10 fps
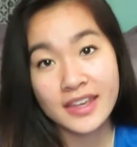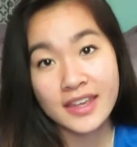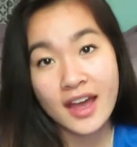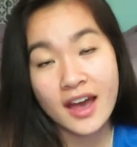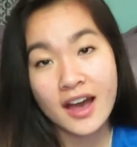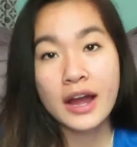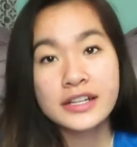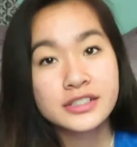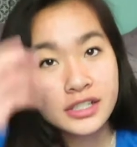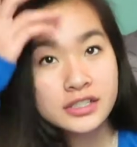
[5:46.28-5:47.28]
yeah,
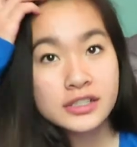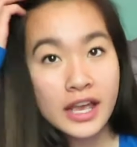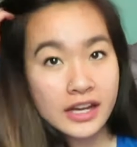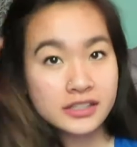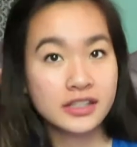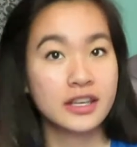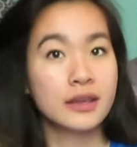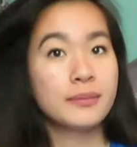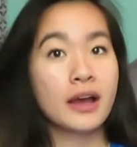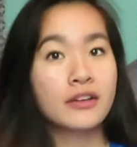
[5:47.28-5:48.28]
I just actually
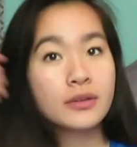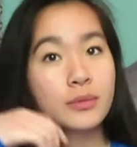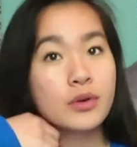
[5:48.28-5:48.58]
came back from